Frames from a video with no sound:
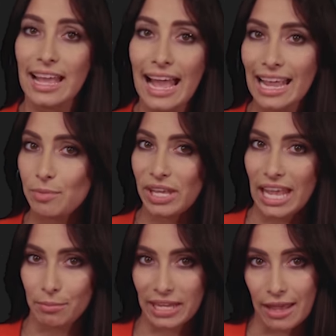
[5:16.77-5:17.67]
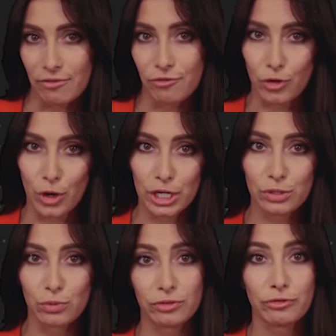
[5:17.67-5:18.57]
IBM came
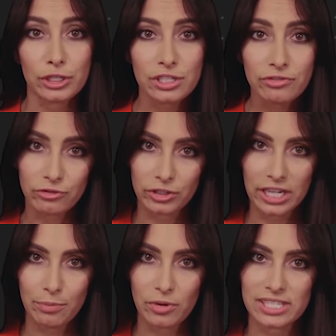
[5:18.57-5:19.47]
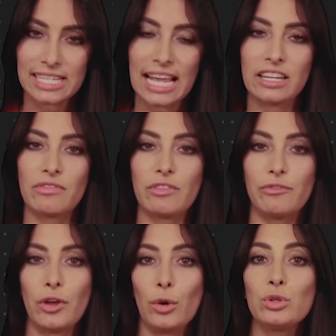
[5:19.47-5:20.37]
first with 43% of the
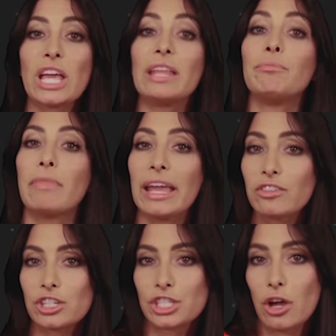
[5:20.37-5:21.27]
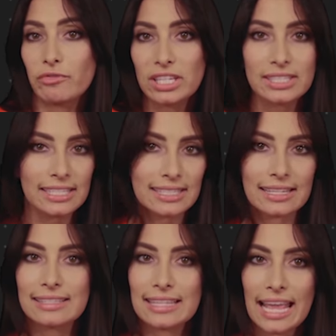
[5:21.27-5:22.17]
vote and Microsoft a
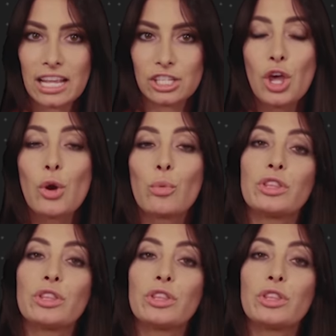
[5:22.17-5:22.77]
distant second